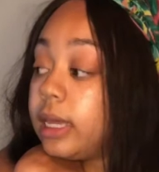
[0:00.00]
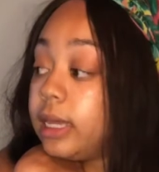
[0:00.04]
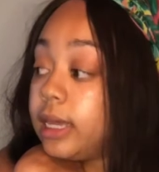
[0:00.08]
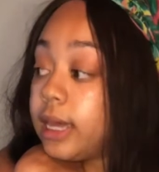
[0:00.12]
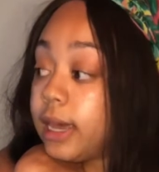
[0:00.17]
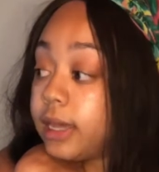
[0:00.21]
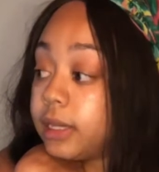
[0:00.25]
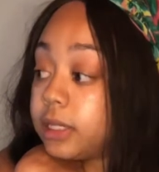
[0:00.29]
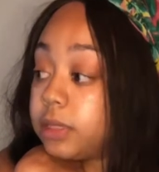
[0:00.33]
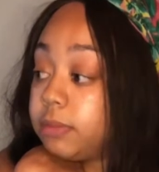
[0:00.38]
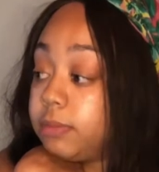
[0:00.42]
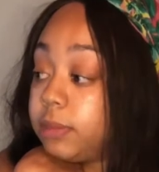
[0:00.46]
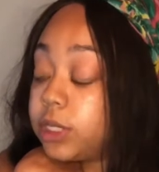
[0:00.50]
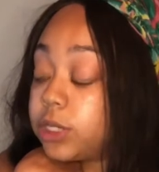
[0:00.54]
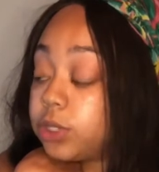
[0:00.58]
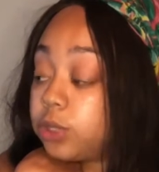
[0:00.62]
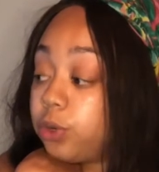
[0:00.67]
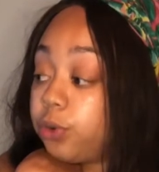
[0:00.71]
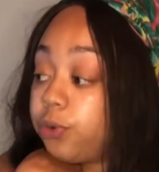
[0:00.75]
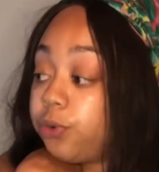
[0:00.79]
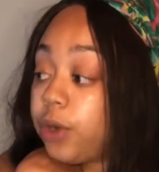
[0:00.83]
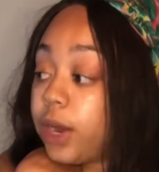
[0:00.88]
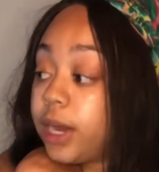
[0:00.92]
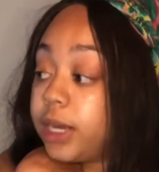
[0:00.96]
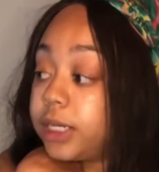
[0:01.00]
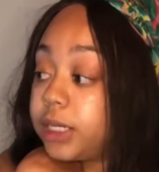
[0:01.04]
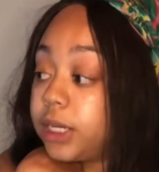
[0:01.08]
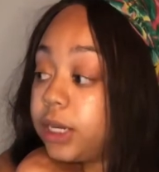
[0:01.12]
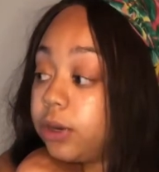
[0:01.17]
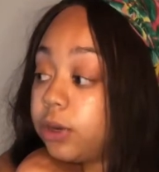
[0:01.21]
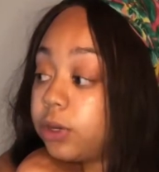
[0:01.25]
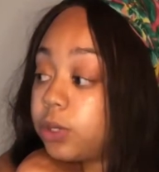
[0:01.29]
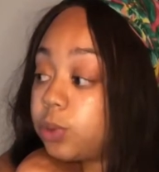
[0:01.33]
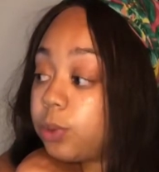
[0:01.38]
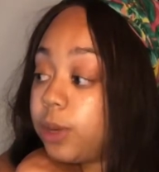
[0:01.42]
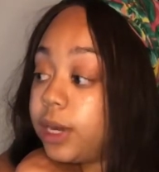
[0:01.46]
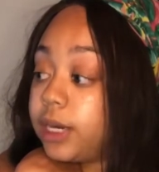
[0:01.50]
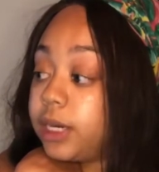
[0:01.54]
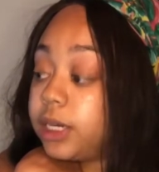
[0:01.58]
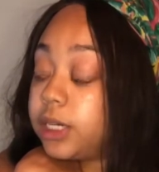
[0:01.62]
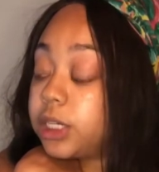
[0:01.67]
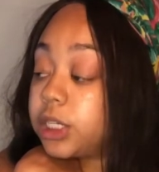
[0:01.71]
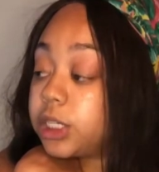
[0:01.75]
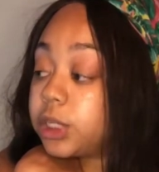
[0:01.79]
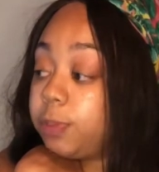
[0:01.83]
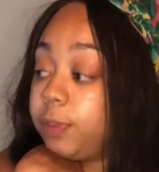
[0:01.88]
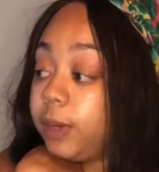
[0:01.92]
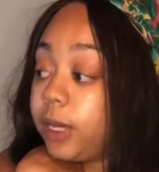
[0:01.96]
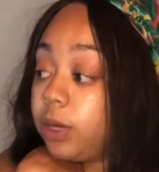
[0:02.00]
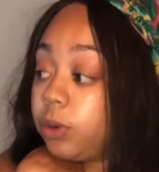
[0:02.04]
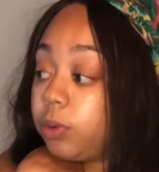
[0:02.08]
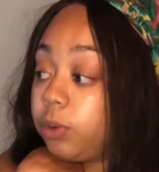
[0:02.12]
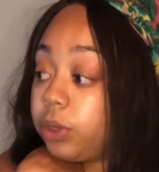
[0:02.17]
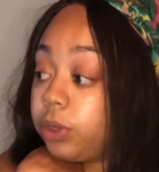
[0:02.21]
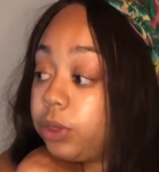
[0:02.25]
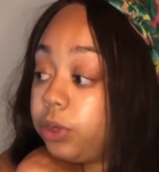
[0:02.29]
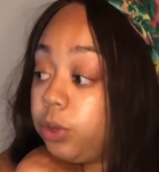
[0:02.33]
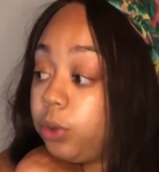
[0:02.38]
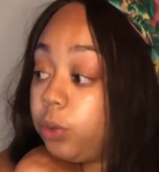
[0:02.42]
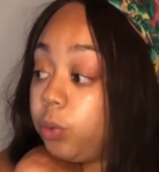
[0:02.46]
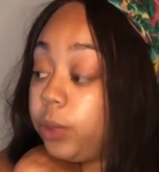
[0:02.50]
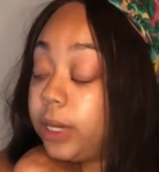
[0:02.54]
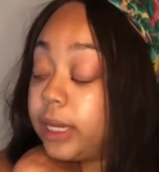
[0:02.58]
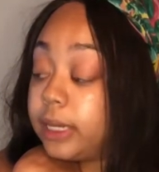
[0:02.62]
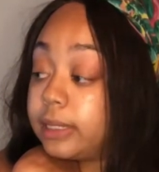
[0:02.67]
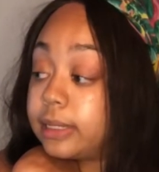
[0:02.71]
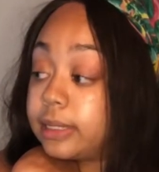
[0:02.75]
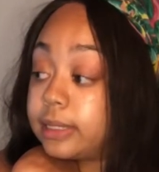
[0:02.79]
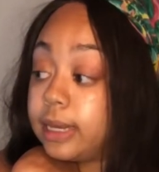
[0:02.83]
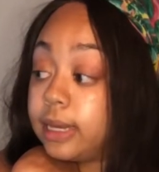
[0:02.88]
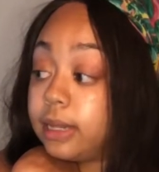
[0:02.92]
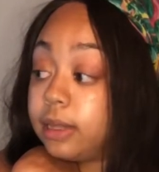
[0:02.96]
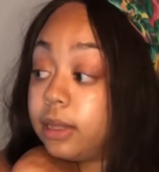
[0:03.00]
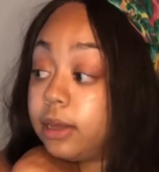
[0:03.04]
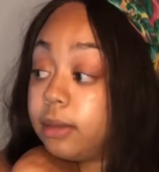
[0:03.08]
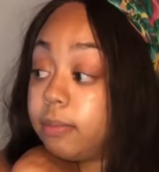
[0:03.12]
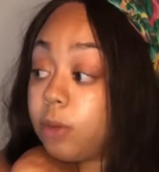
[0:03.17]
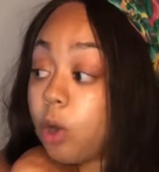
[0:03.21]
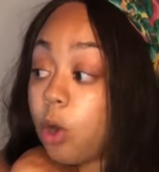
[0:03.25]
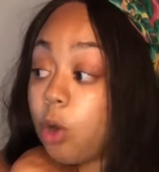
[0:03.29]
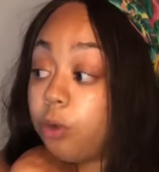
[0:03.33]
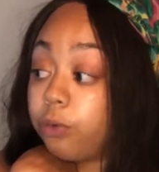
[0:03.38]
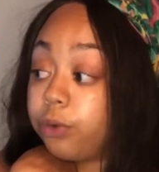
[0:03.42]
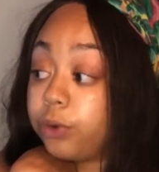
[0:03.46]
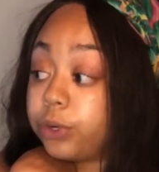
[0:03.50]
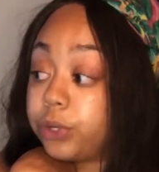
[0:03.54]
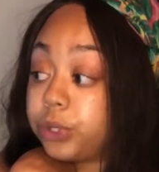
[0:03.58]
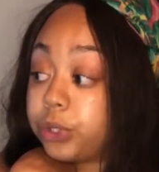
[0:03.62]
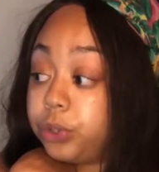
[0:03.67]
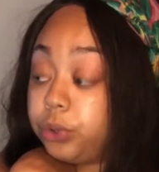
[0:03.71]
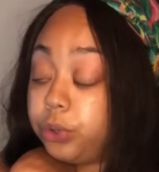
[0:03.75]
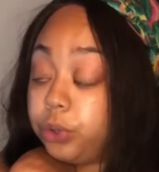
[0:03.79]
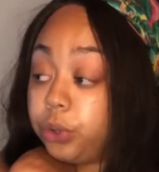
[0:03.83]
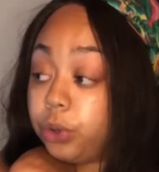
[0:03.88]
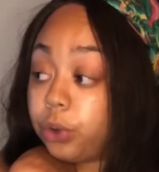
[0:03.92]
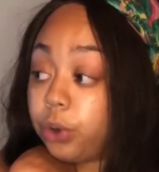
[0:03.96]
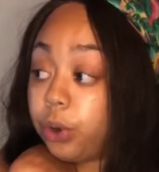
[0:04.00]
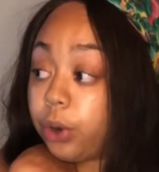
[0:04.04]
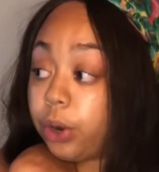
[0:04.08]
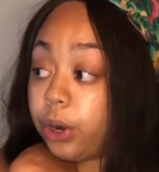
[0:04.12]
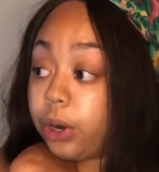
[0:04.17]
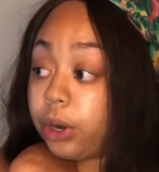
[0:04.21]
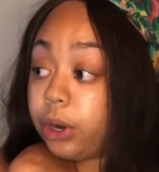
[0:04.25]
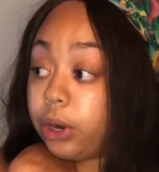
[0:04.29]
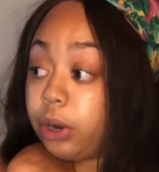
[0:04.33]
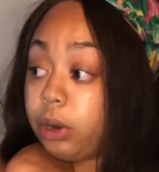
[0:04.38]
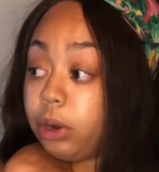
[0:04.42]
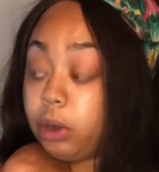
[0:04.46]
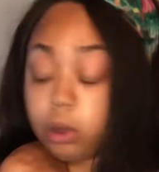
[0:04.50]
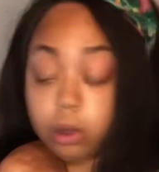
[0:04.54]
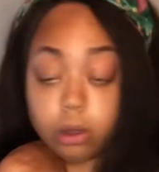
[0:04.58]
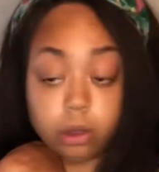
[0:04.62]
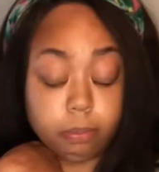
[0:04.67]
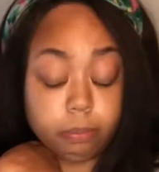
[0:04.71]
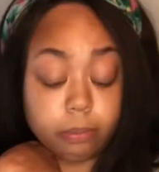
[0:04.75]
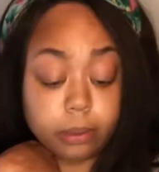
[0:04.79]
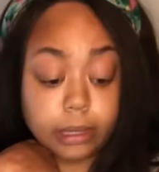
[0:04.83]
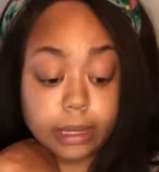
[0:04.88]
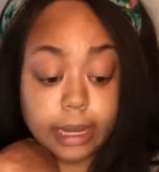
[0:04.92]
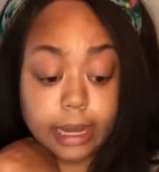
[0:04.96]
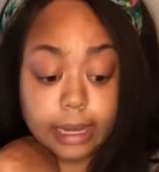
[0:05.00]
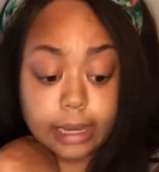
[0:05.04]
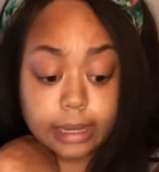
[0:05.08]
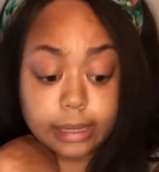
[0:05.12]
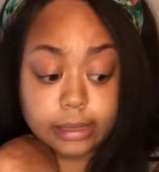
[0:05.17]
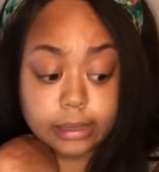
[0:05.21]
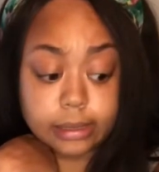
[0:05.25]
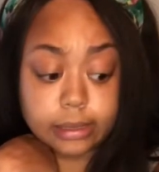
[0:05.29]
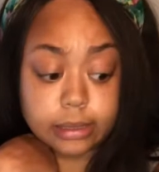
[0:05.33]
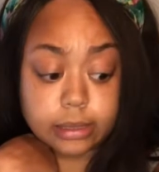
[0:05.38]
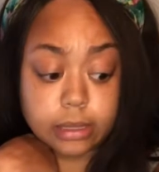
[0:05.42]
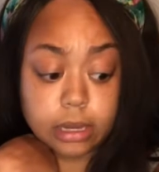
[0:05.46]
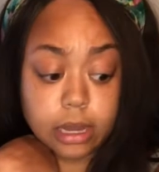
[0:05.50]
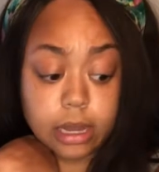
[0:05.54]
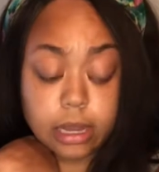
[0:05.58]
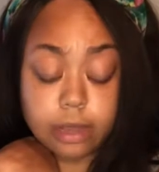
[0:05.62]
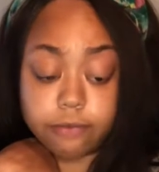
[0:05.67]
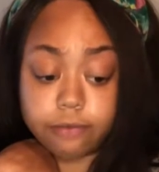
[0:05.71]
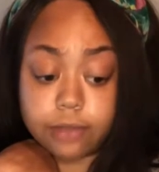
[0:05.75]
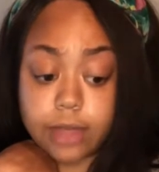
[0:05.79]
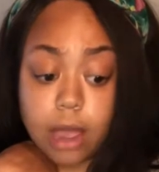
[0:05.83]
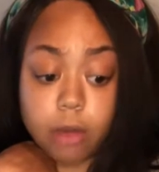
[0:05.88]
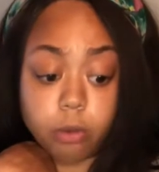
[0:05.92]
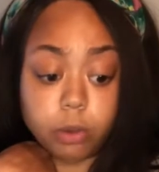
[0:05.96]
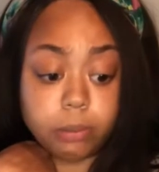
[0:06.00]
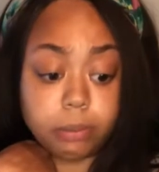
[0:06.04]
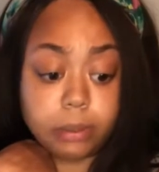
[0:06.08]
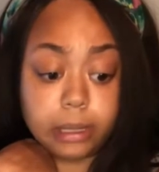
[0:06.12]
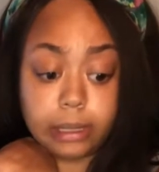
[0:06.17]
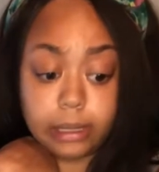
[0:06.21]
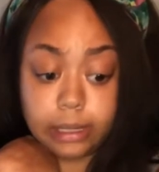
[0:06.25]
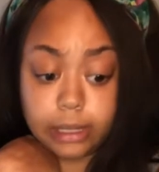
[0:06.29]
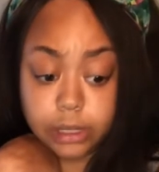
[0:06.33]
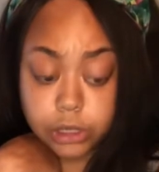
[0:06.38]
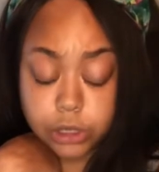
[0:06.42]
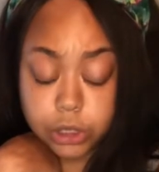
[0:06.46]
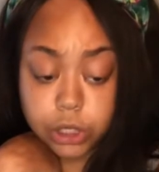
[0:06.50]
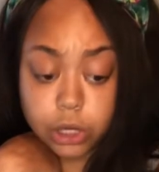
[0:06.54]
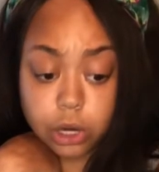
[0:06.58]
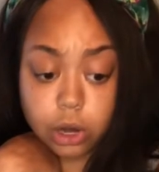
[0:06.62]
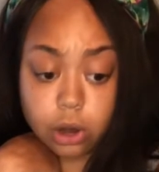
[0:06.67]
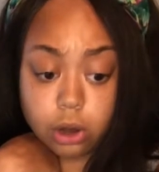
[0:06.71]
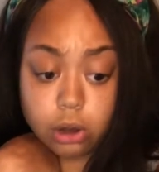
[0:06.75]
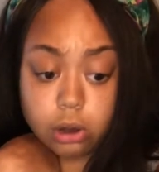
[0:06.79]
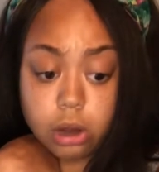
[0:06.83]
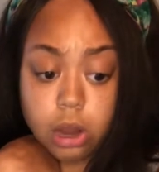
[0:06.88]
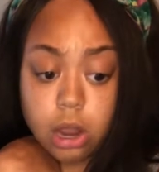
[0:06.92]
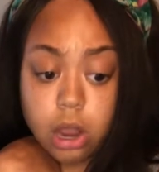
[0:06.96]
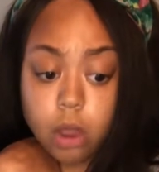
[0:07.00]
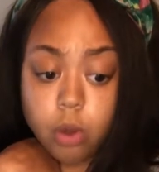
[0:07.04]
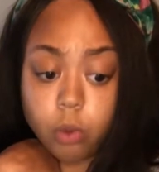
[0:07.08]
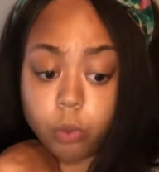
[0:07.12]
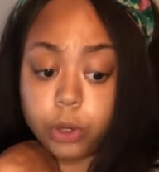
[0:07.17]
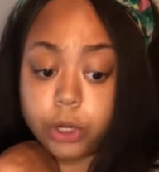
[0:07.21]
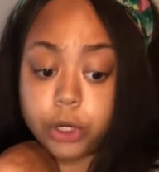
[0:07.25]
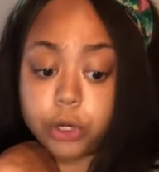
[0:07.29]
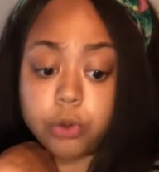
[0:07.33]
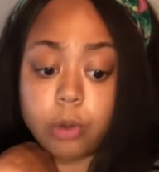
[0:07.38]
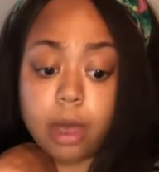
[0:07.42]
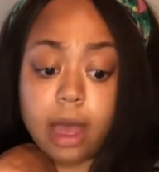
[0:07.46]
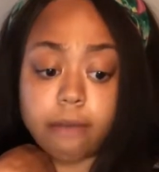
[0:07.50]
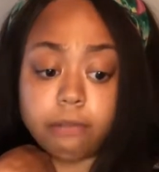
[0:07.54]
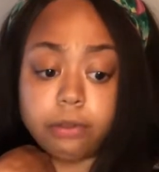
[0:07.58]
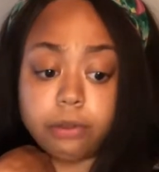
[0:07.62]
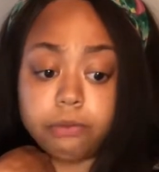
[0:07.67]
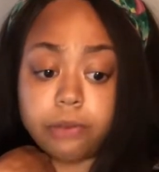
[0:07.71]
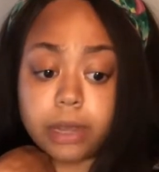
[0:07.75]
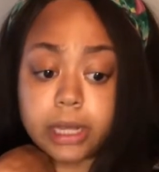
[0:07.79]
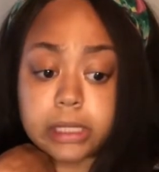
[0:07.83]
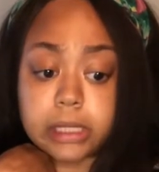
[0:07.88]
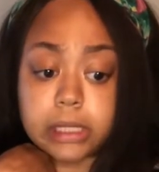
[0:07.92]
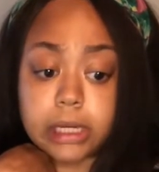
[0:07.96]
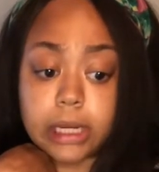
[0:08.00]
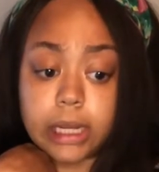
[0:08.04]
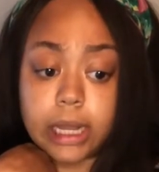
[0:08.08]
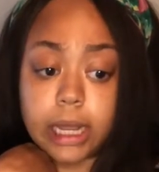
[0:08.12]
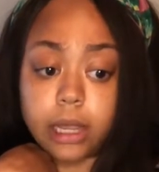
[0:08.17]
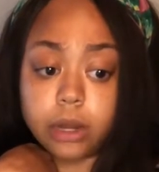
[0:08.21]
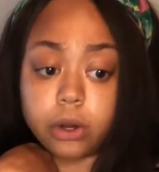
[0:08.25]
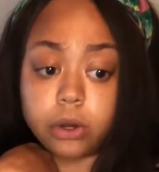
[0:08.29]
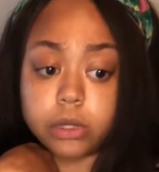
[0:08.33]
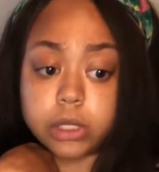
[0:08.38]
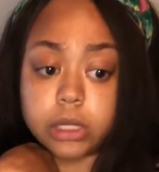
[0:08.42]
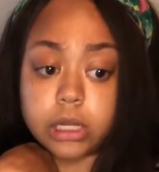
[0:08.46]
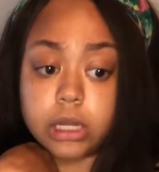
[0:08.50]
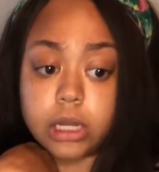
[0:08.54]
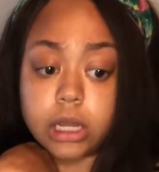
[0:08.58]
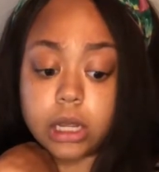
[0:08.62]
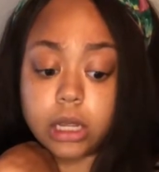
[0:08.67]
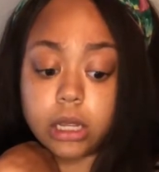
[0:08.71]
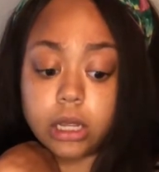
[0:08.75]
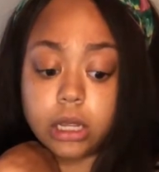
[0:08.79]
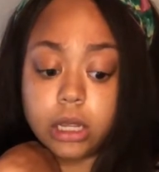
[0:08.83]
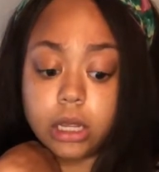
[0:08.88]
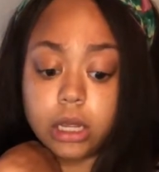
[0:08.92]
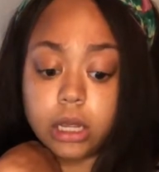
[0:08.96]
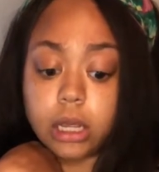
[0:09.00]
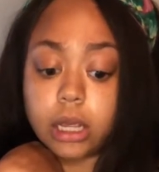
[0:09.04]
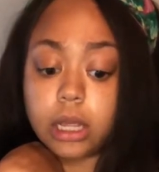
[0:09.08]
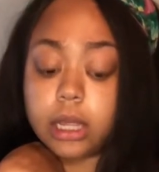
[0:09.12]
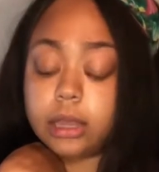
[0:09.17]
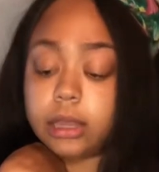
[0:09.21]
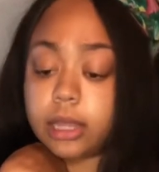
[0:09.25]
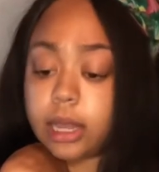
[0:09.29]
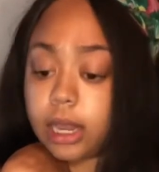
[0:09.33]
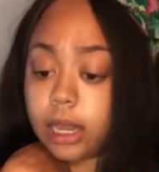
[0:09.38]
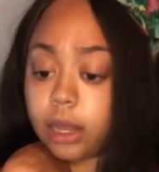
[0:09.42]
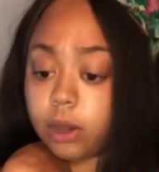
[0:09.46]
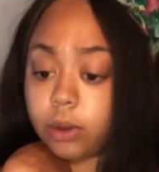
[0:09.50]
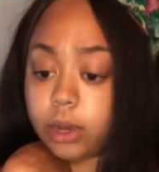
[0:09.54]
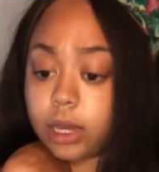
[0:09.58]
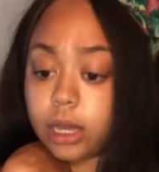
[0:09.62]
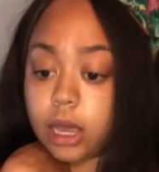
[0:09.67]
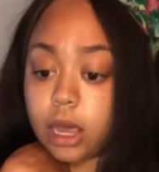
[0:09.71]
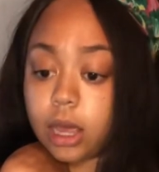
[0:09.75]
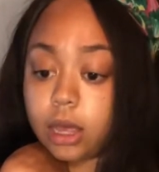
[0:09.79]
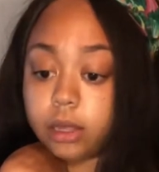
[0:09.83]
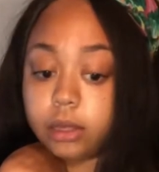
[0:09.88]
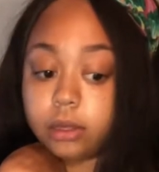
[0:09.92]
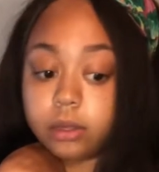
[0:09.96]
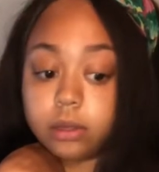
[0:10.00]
Yes, Mr. Frontier is ready to speak with you. We can send them over to your place, if that would be easier. We do have investigators in the area.